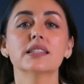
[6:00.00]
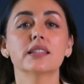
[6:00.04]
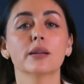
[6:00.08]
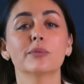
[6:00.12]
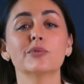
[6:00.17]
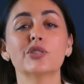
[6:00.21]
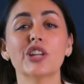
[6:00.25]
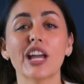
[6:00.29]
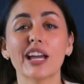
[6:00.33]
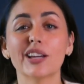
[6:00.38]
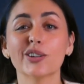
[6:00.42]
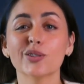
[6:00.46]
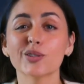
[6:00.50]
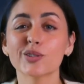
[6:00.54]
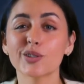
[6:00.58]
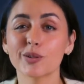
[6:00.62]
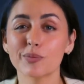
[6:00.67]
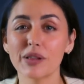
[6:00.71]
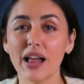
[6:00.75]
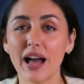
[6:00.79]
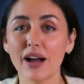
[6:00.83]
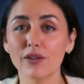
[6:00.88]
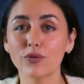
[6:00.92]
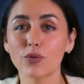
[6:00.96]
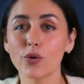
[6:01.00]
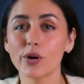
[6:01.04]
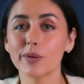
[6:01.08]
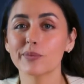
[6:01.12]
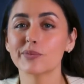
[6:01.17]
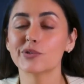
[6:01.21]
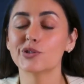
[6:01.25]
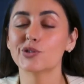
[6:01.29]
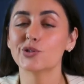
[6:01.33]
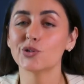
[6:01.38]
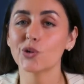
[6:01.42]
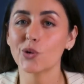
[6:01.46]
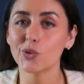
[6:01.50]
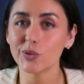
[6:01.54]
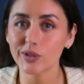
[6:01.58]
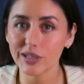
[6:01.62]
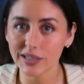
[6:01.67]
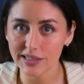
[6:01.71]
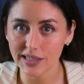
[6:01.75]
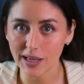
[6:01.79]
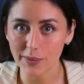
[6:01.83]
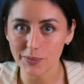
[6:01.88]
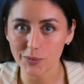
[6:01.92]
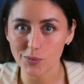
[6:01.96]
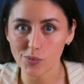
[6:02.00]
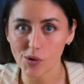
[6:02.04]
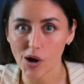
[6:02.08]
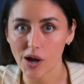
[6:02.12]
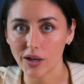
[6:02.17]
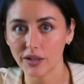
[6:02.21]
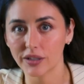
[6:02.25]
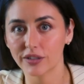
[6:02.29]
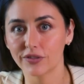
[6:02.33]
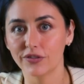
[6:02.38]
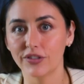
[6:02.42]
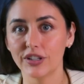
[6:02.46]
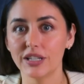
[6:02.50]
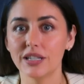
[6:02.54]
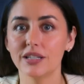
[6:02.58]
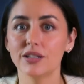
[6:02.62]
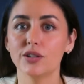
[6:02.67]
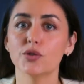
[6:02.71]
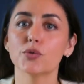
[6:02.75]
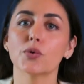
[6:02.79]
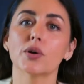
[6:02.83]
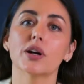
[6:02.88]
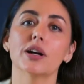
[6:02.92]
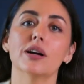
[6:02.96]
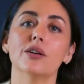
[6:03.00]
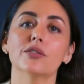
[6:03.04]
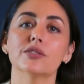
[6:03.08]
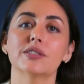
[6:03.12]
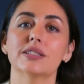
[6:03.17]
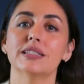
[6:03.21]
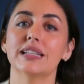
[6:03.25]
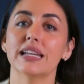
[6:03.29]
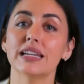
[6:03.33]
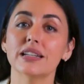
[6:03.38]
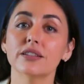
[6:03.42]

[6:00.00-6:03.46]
Some channels or platforms don't accept product feed URLs